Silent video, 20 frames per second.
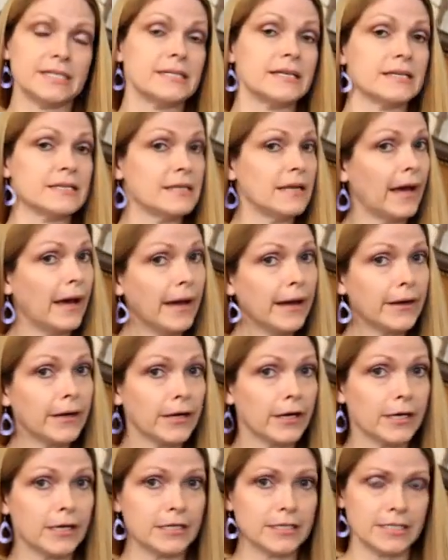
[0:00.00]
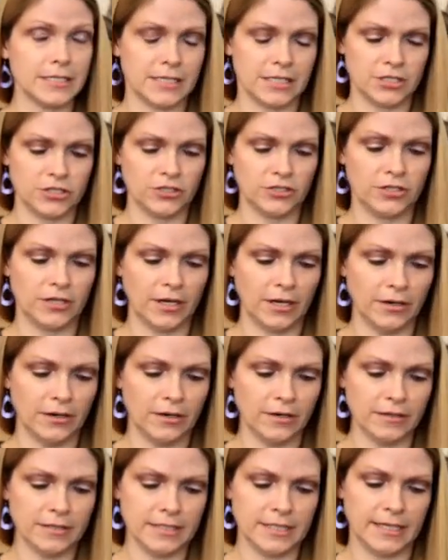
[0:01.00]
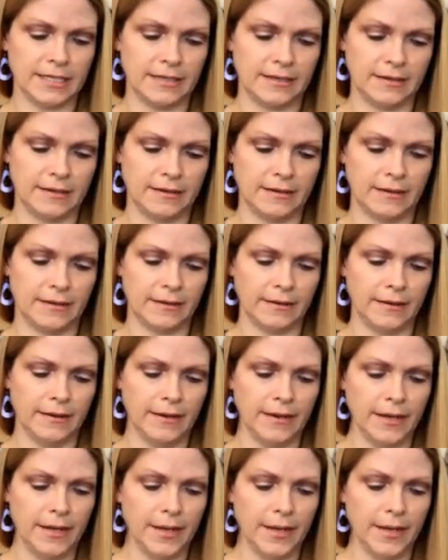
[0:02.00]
It does not hurt. It should not hurt to get it on.